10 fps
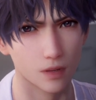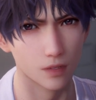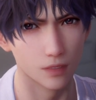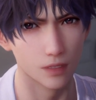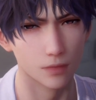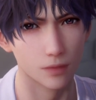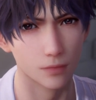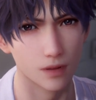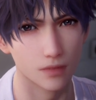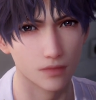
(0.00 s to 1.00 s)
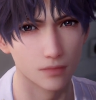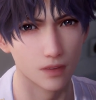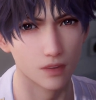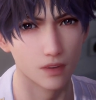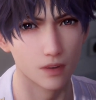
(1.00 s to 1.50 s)
You do seem a bit
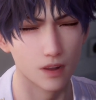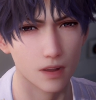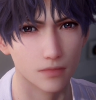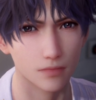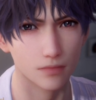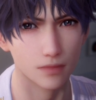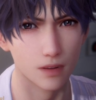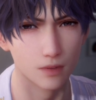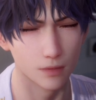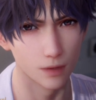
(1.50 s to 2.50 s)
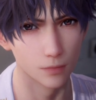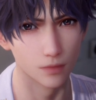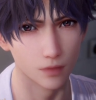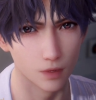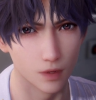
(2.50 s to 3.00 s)
familiar. Have we met
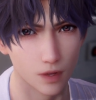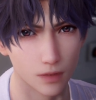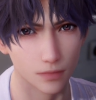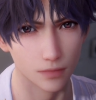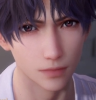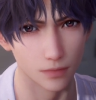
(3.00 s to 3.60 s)
before?